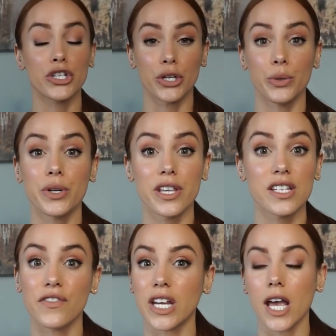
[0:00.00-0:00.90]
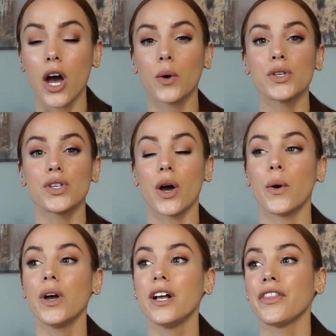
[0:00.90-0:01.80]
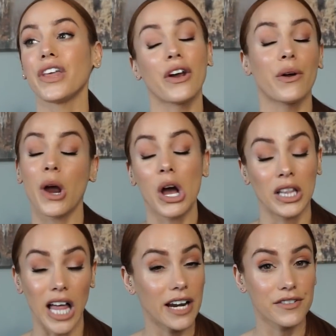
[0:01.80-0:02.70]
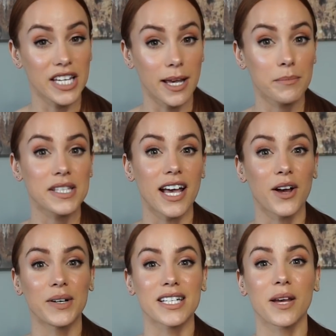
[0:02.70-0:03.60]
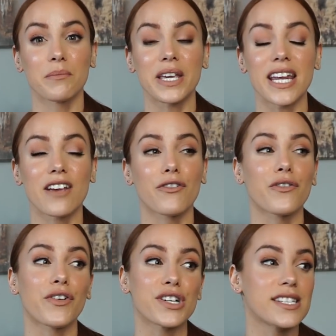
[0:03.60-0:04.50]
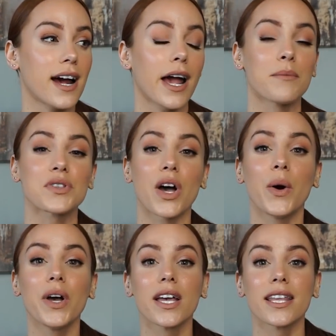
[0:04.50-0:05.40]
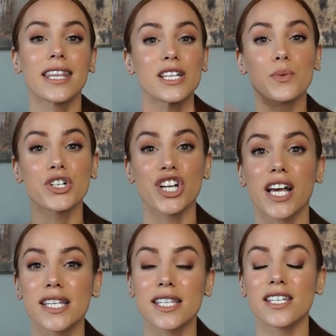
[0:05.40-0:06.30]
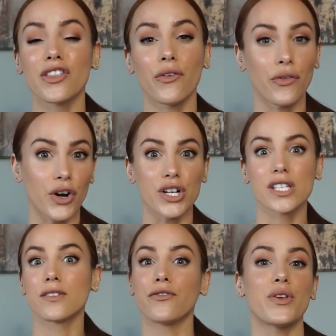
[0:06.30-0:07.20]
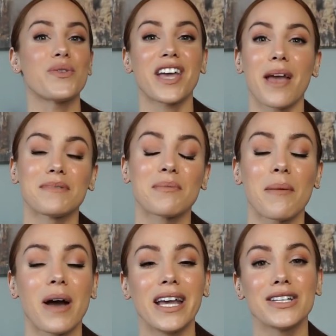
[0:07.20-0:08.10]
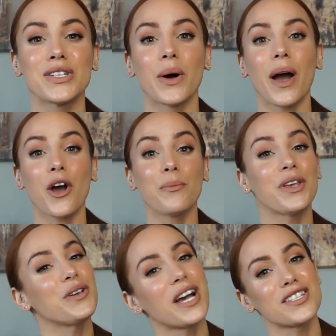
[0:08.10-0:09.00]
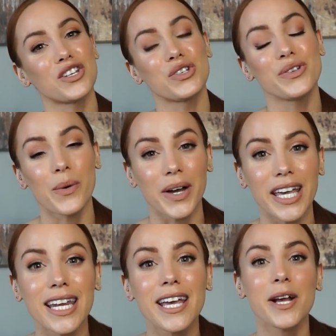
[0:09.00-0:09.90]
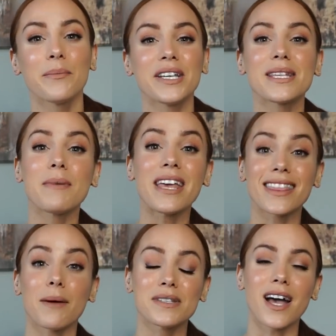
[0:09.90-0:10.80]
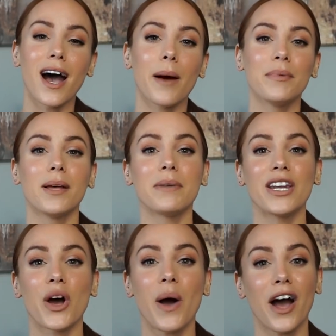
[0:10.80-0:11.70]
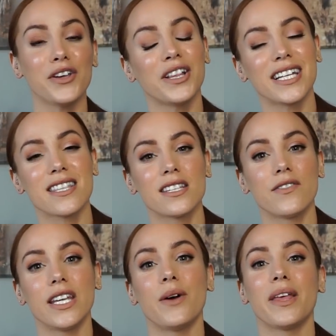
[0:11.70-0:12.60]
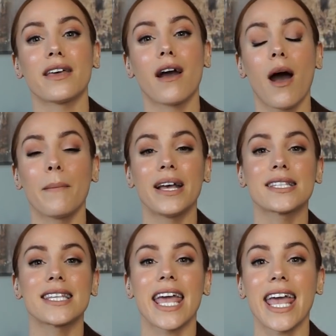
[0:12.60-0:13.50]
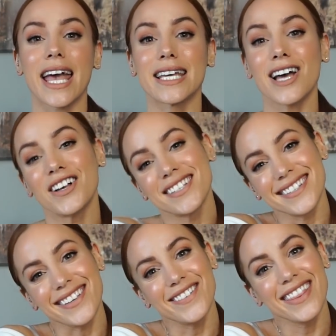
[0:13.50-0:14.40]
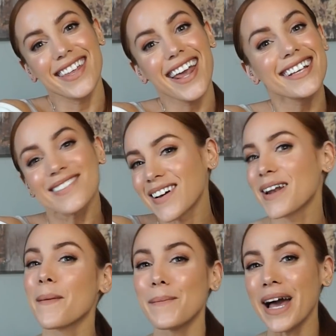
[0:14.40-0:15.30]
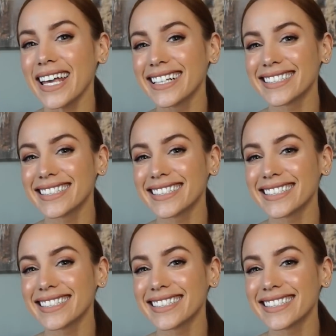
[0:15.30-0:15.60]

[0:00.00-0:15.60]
2 to this video. So there are a lot of tips that go into competing for the first time. So these were just the first few that came to my mind. So I hope that you guys enjoyed. Please give me a thumbs up. Let me know how you liked this video in the comments, and I'll see you in the next one. Bye.